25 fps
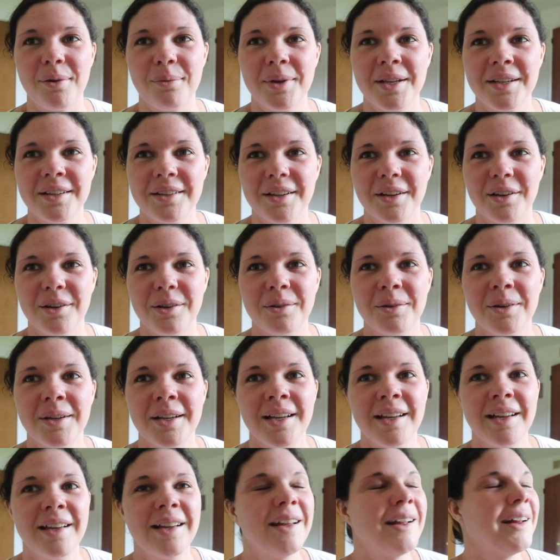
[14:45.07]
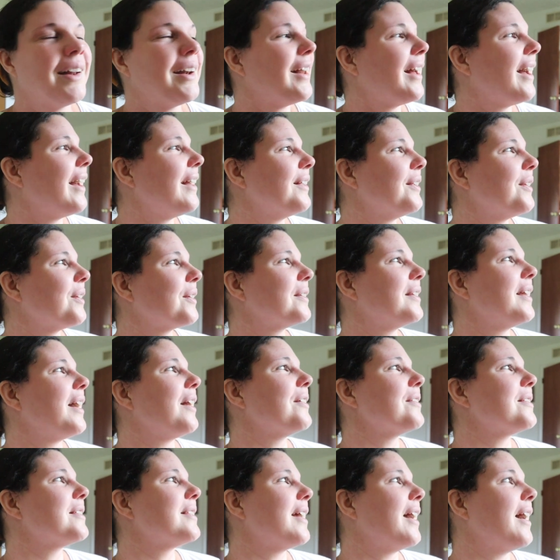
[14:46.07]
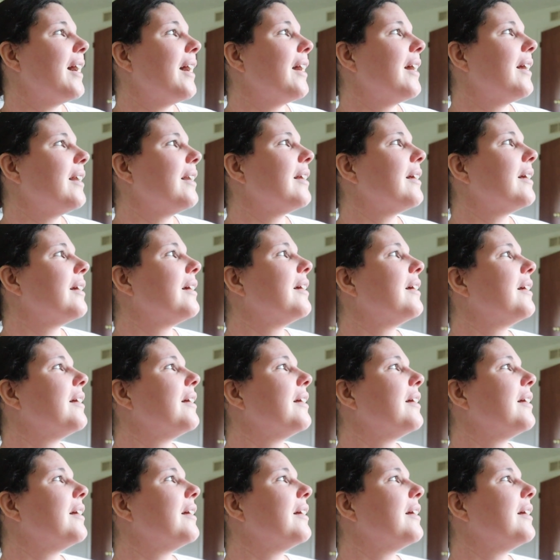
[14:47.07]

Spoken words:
window. I looked outside.